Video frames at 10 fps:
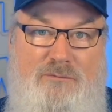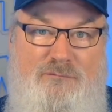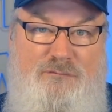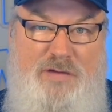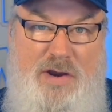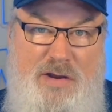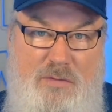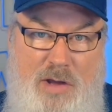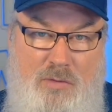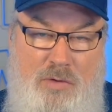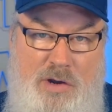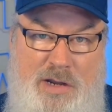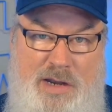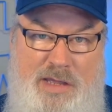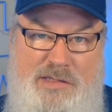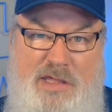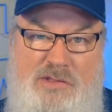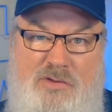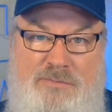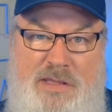very well organized SOP